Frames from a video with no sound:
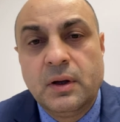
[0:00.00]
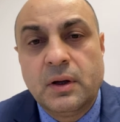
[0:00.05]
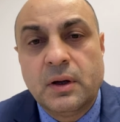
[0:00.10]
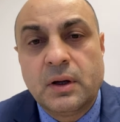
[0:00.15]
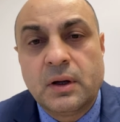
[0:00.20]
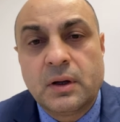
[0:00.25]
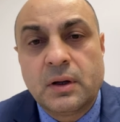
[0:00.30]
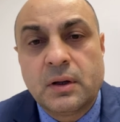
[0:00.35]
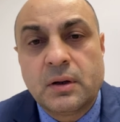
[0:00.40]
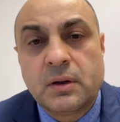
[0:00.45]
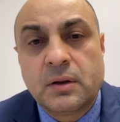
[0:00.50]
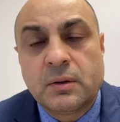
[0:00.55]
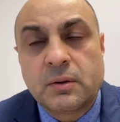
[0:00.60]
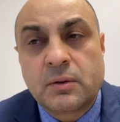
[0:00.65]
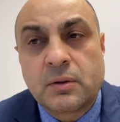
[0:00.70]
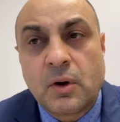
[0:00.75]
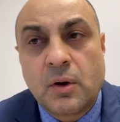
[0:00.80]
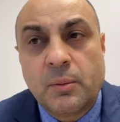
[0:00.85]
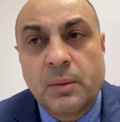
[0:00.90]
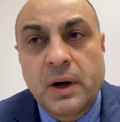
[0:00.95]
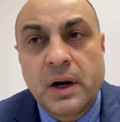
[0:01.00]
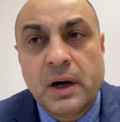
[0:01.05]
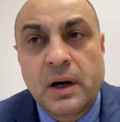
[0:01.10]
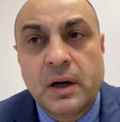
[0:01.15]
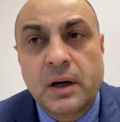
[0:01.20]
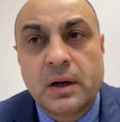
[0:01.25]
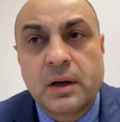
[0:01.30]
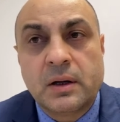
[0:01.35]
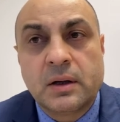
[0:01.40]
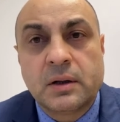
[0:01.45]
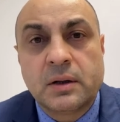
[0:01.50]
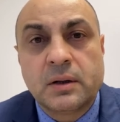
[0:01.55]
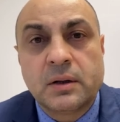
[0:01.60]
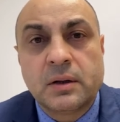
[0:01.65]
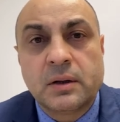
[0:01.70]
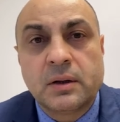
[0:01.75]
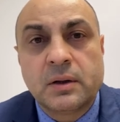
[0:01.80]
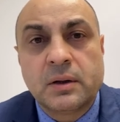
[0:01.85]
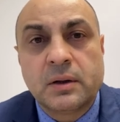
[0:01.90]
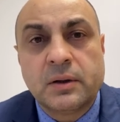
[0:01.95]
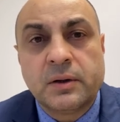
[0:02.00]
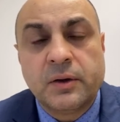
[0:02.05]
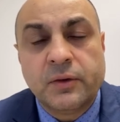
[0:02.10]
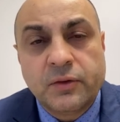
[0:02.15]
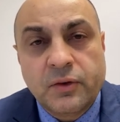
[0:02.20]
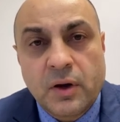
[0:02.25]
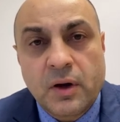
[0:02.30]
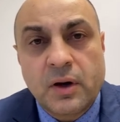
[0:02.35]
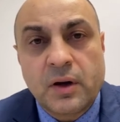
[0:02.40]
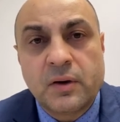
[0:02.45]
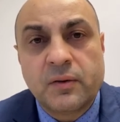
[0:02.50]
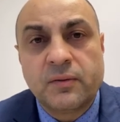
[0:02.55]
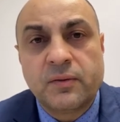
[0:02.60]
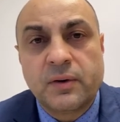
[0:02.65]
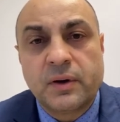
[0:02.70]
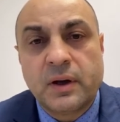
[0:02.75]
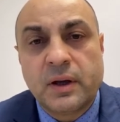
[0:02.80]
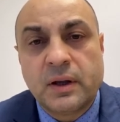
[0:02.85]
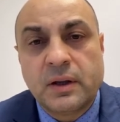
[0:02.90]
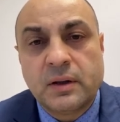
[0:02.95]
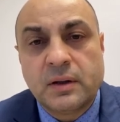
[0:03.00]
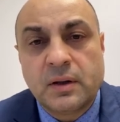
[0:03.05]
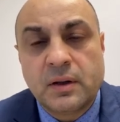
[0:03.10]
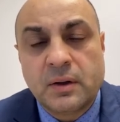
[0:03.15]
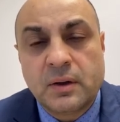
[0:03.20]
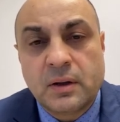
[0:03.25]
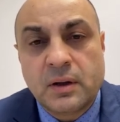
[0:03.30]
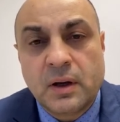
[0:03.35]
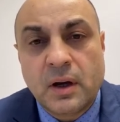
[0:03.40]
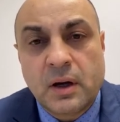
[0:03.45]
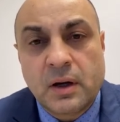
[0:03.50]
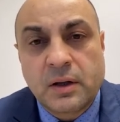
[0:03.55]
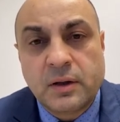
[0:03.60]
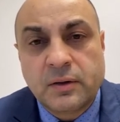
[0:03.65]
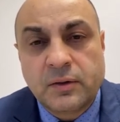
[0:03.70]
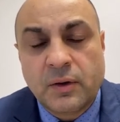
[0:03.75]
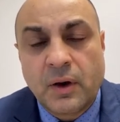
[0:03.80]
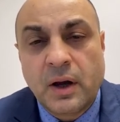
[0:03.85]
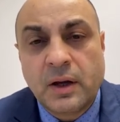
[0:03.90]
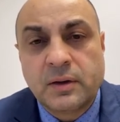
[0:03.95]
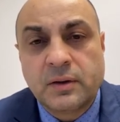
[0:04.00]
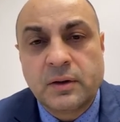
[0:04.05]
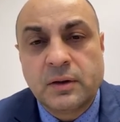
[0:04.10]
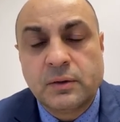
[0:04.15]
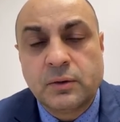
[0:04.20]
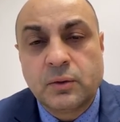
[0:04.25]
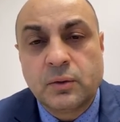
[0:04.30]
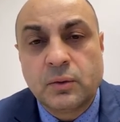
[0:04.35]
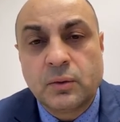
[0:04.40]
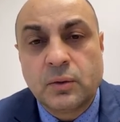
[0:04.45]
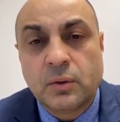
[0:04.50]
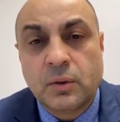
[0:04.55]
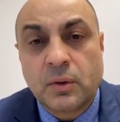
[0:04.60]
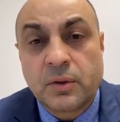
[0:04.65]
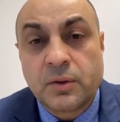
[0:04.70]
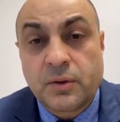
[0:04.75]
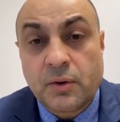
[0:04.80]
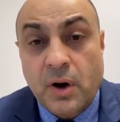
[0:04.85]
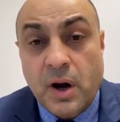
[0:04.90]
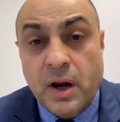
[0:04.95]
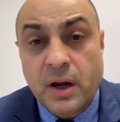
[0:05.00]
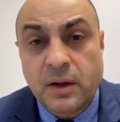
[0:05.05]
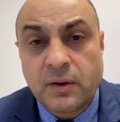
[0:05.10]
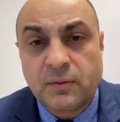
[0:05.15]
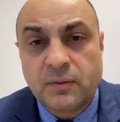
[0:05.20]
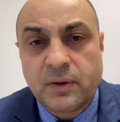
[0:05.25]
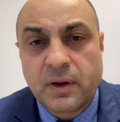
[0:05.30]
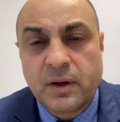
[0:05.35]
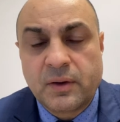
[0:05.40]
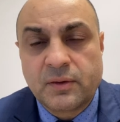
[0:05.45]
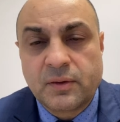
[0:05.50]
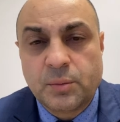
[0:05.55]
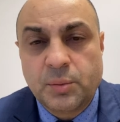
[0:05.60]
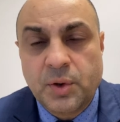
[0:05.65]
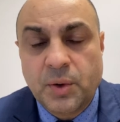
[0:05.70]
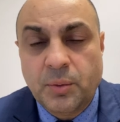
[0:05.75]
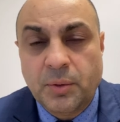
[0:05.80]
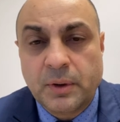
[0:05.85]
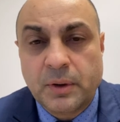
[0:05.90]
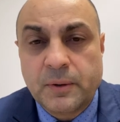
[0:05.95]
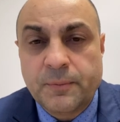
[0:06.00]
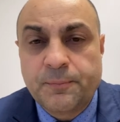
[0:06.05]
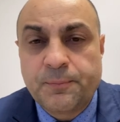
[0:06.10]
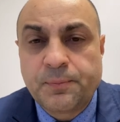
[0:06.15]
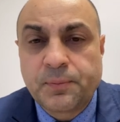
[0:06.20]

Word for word: uh, Roma uh, deserve and uh, are entitled to thrive as a people.